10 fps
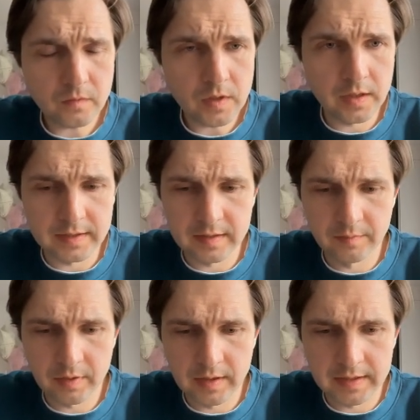as
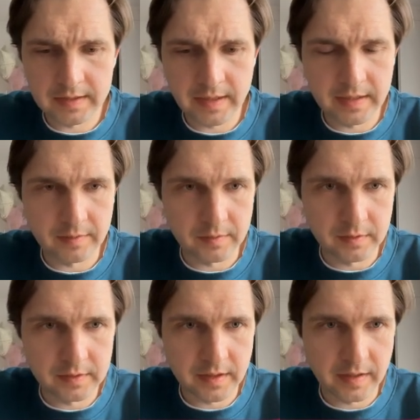simple as then I will
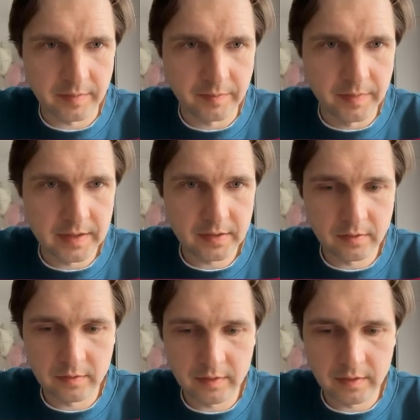type
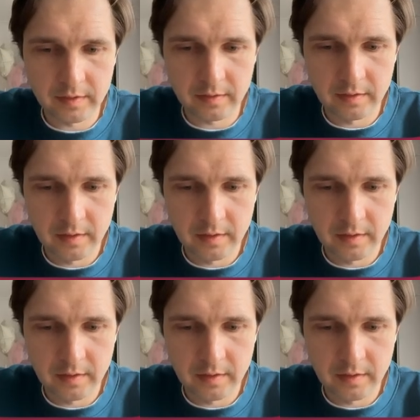Bitcoin,